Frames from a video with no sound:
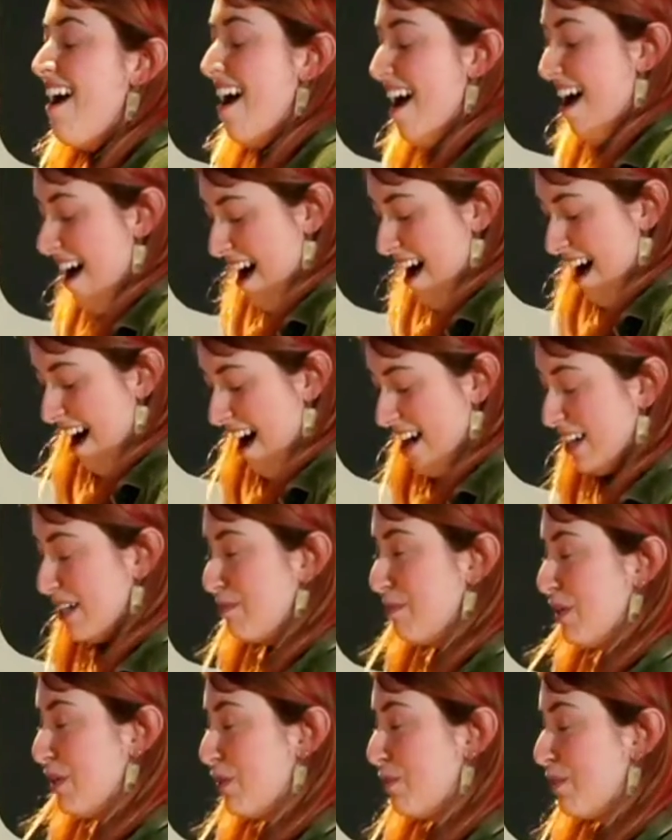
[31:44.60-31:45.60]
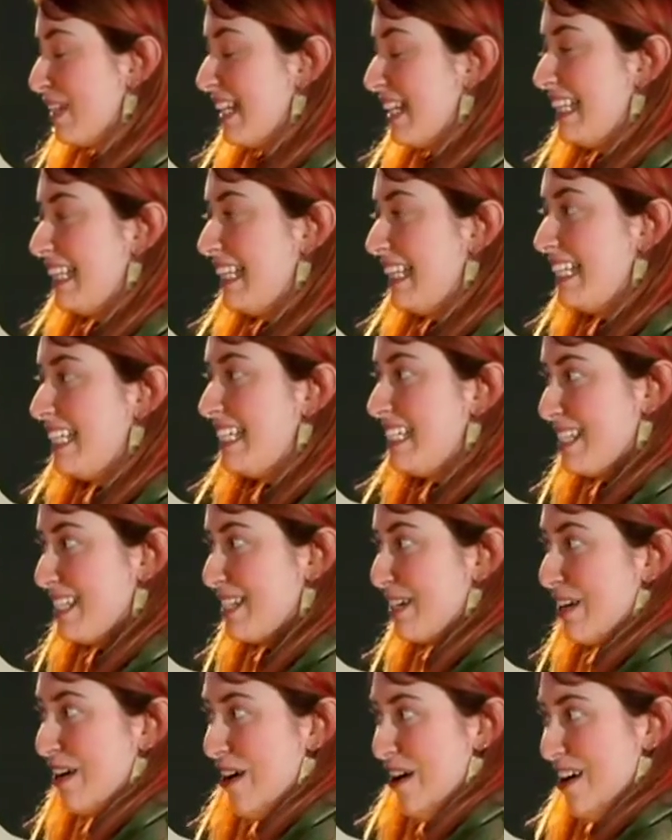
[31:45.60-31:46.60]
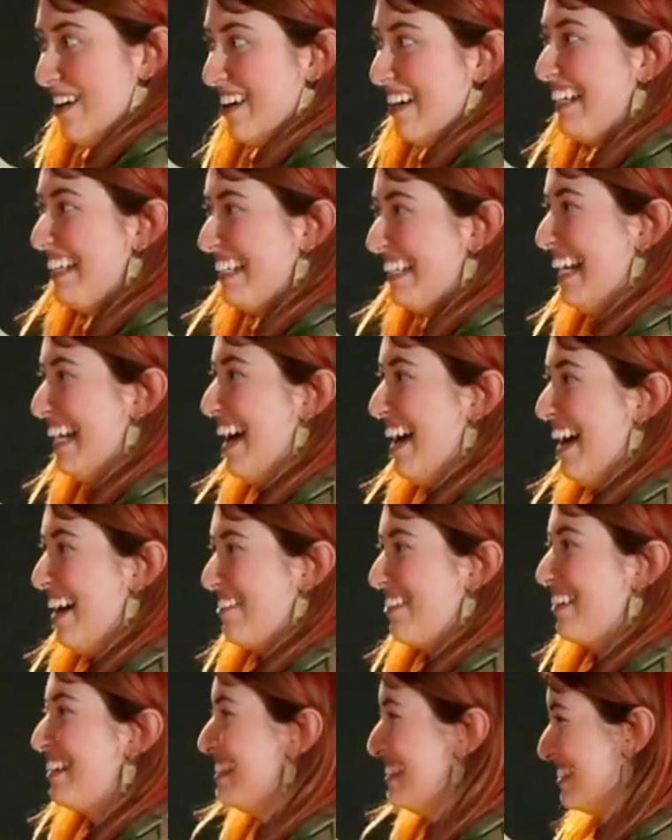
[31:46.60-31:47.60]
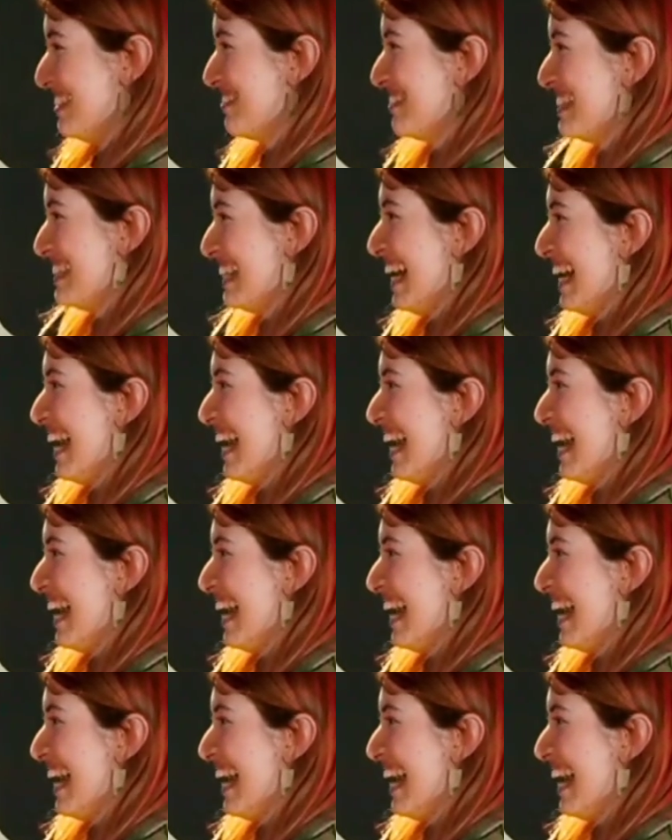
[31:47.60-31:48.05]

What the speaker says: I am here with Lee Zangari. How are you doing today?